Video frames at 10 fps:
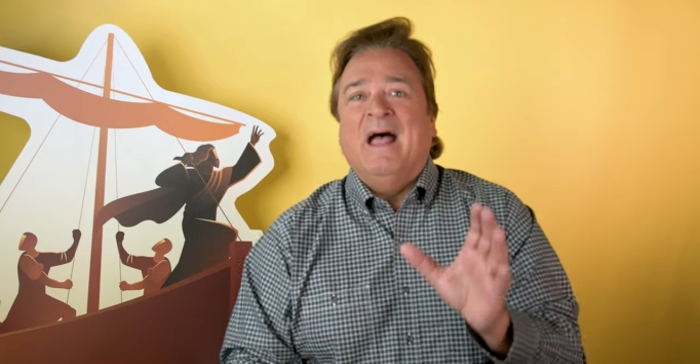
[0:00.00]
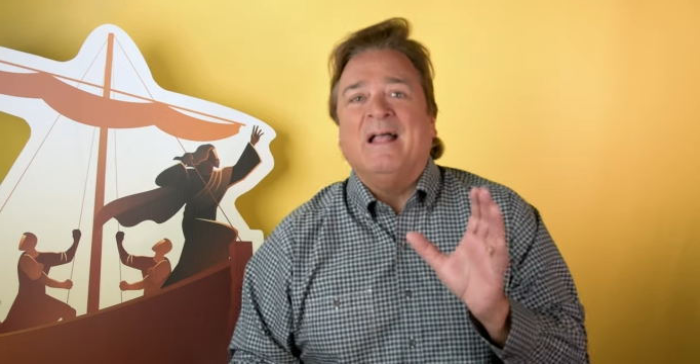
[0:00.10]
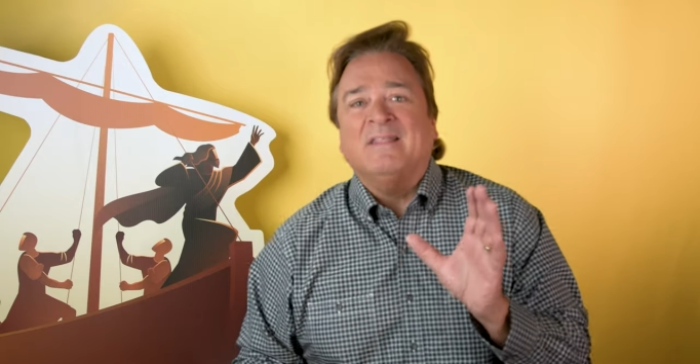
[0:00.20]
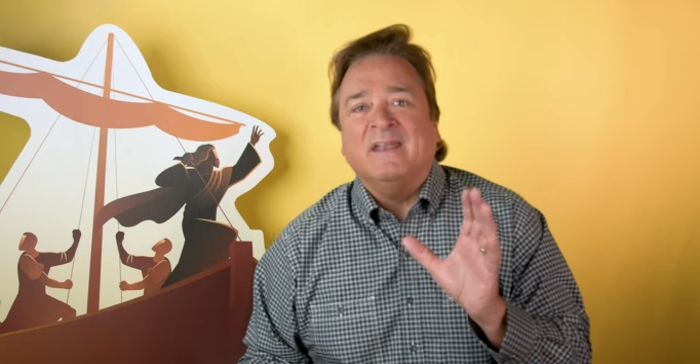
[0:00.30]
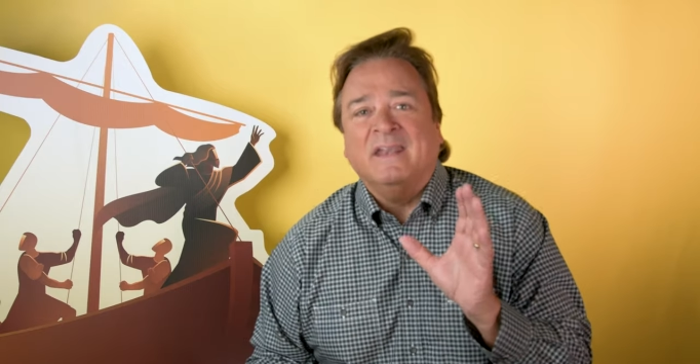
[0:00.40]

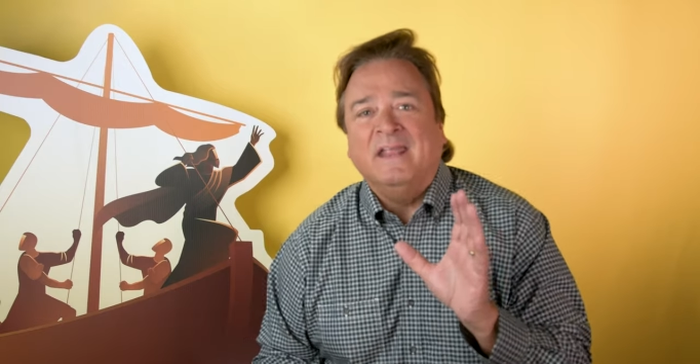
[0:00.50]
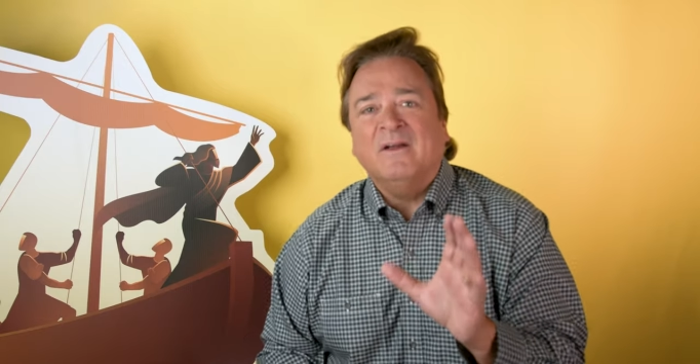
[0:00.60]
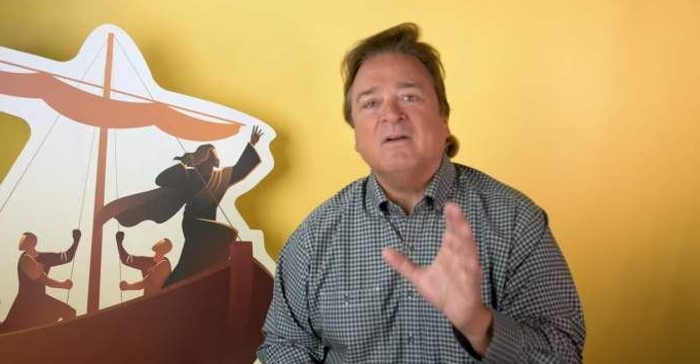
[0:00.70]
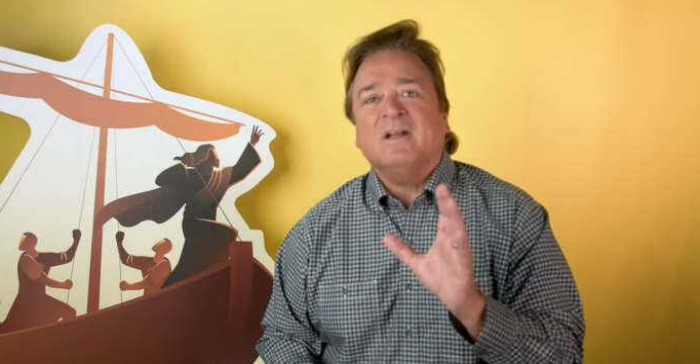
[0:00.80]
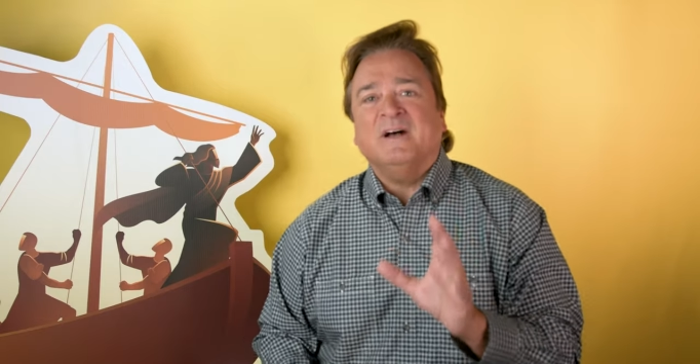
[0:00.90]
And then
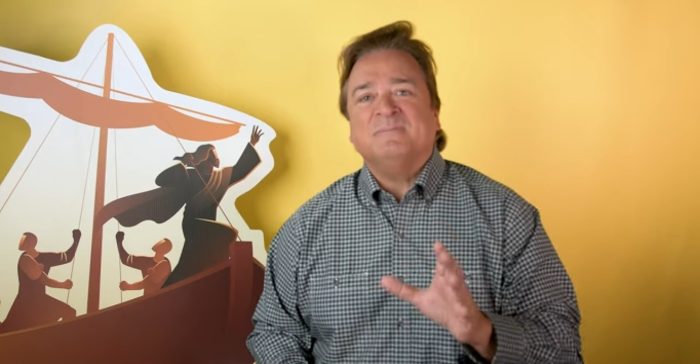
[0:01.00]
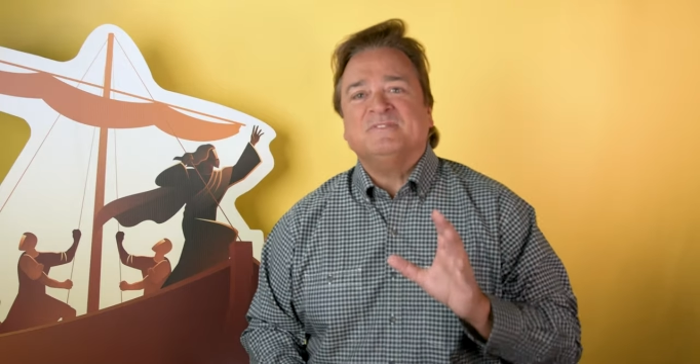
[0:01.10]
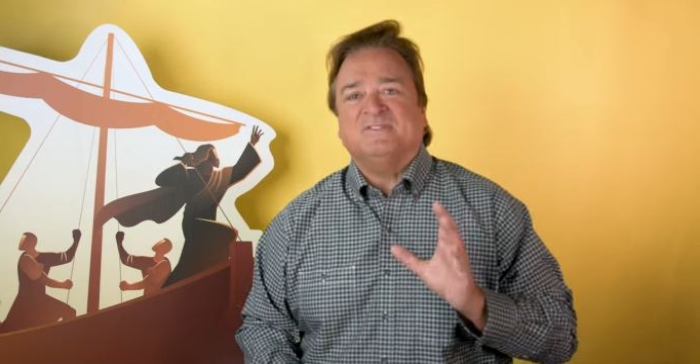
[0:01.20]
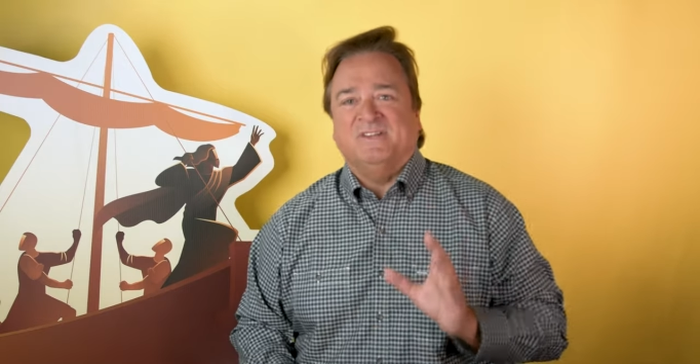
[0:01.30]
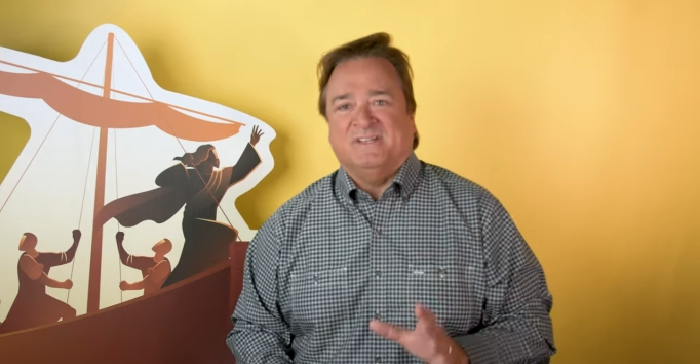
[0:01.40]
here
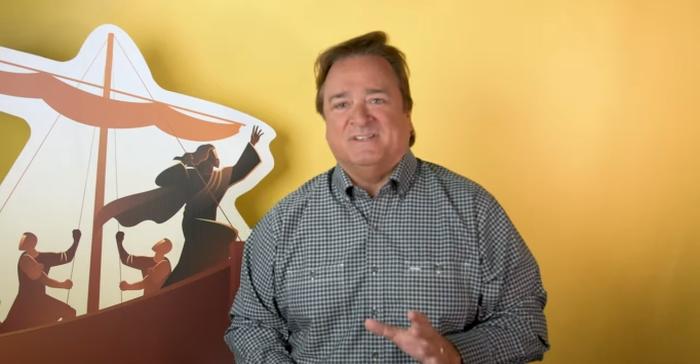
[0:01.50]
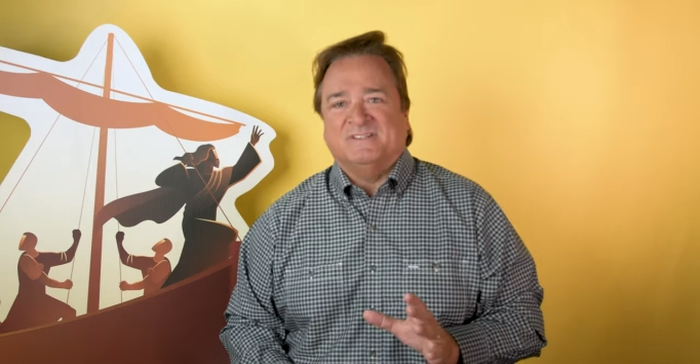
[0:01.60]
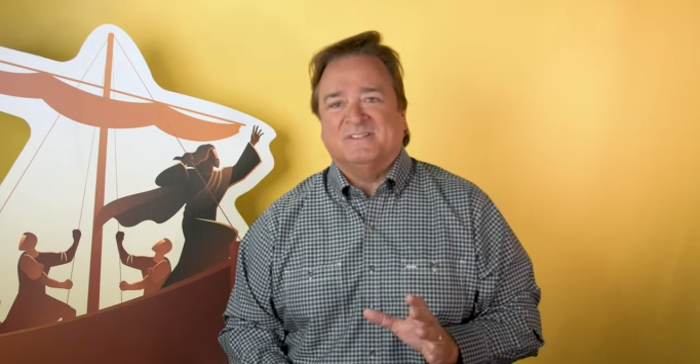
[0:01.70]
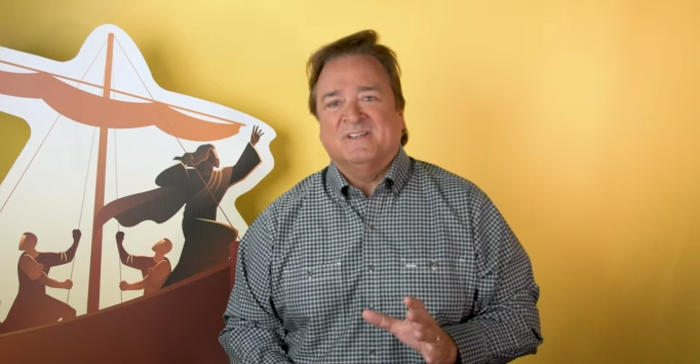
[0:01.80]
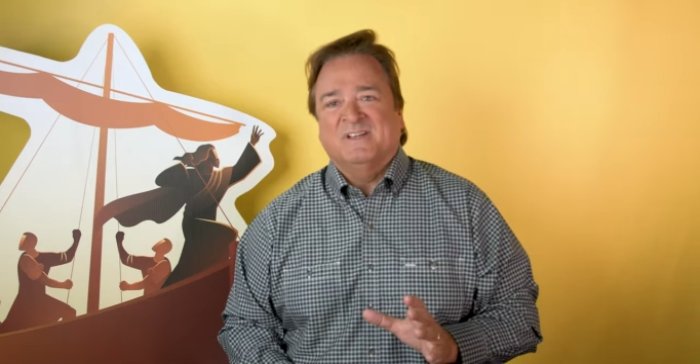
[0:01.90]
comes
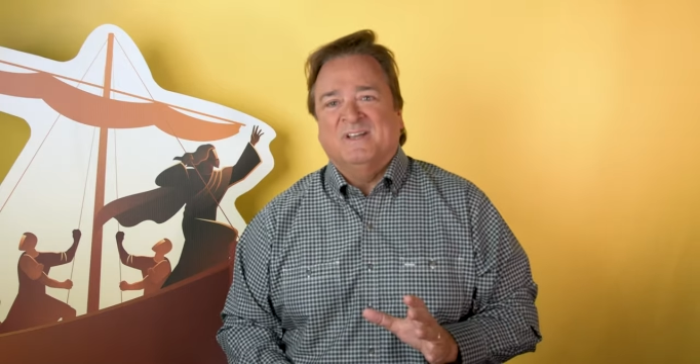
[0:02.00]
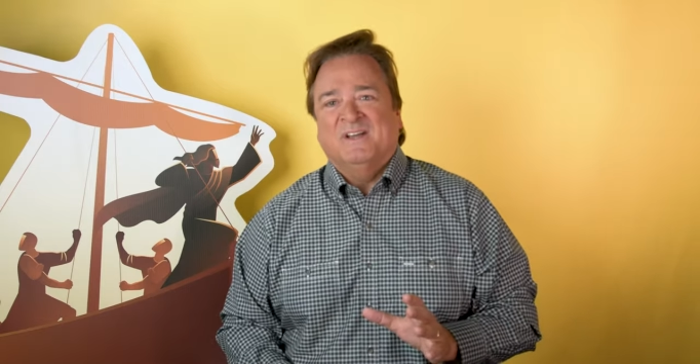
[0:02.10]
Jesus,